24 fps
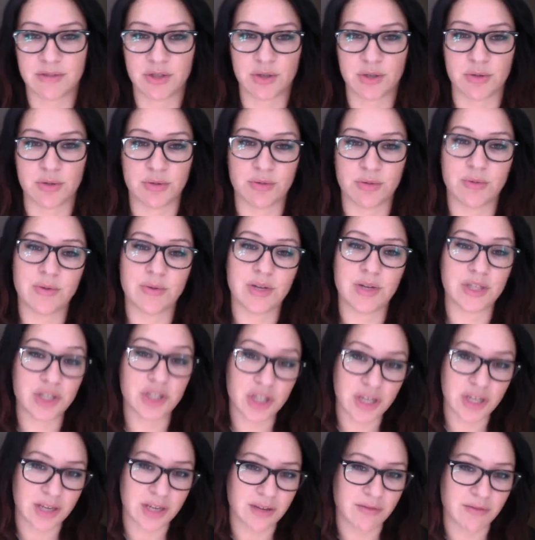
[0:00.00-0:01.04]
to
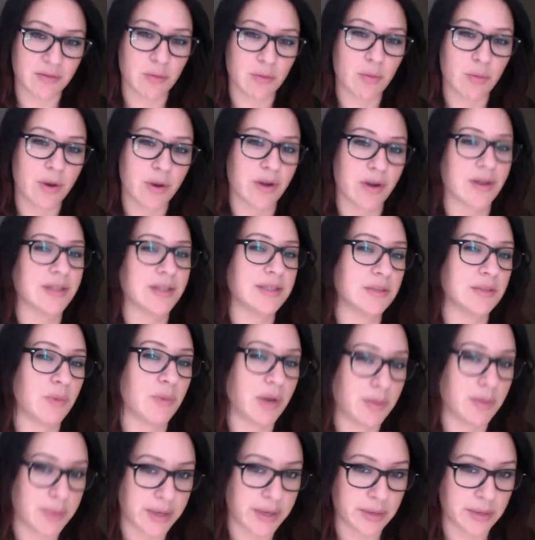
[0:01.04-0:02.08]
achieve where it is you want to
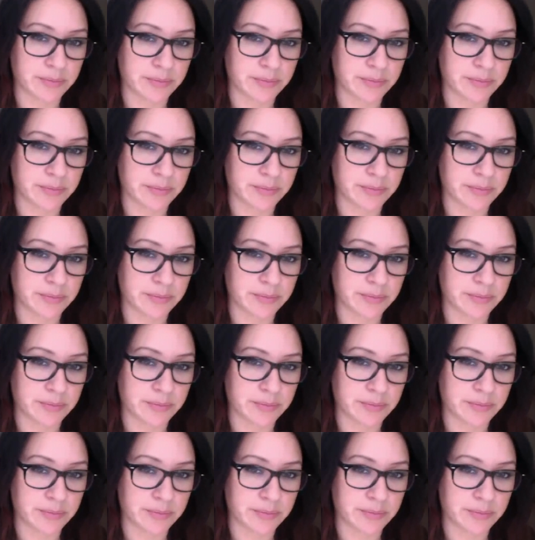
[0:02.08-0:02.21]
be,